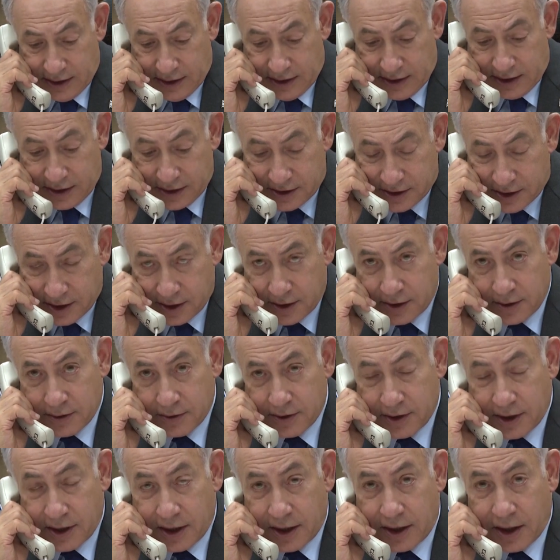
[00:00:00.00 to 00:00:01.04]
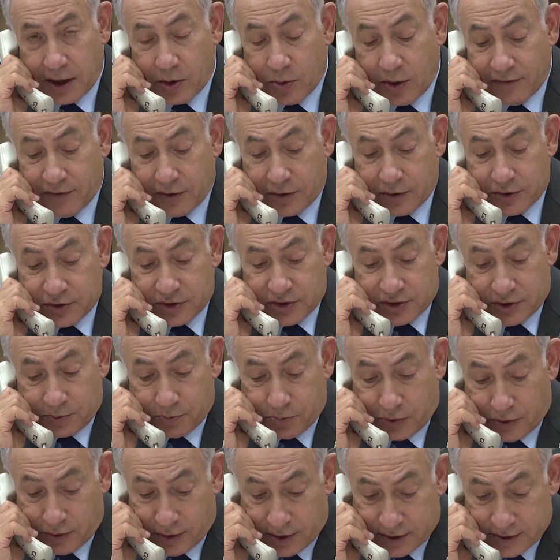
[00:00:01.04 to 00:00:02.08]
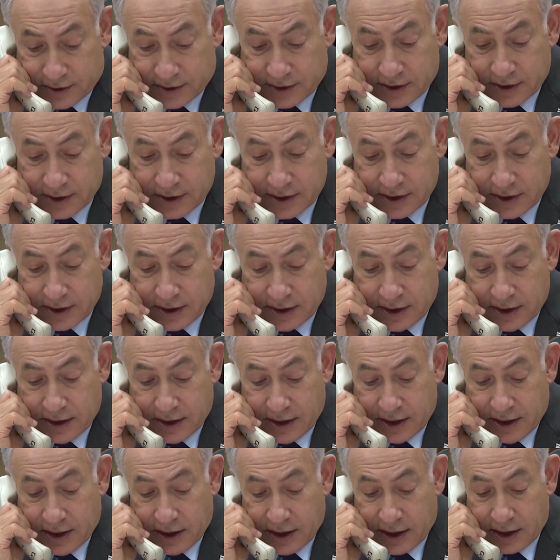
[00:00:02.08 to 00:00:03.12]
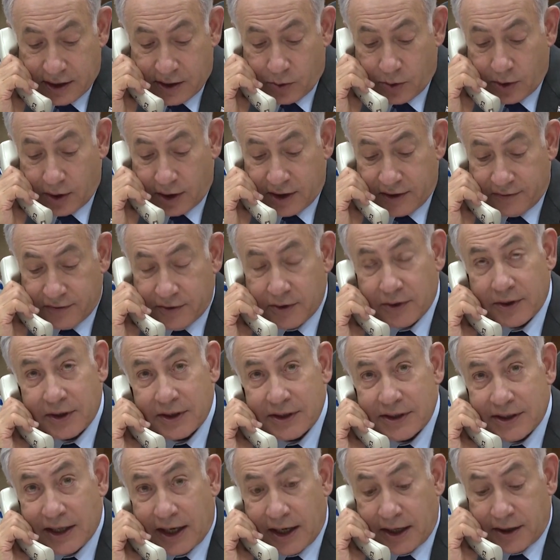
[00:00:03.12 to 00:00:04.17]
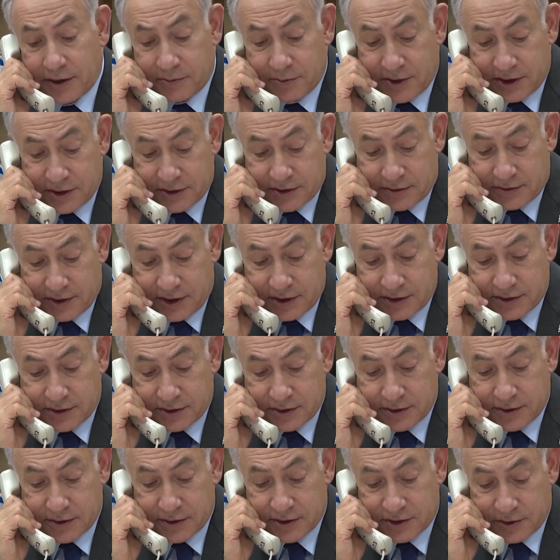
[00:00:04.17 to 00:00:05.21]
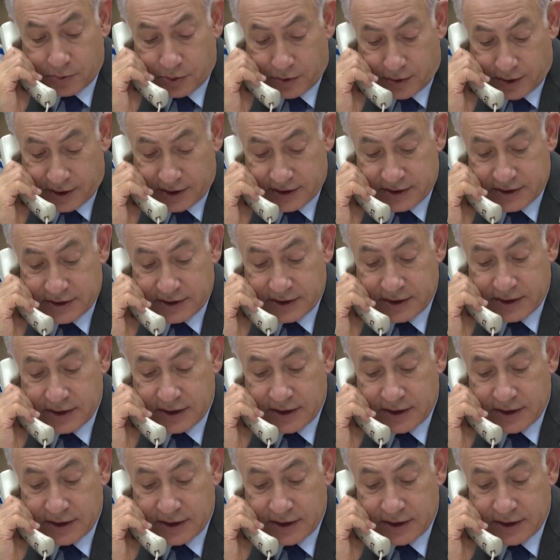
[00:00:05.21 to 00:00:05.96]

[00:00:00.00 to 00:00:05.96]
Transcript: continued and unequivocal support and the work of your entire administration to support us.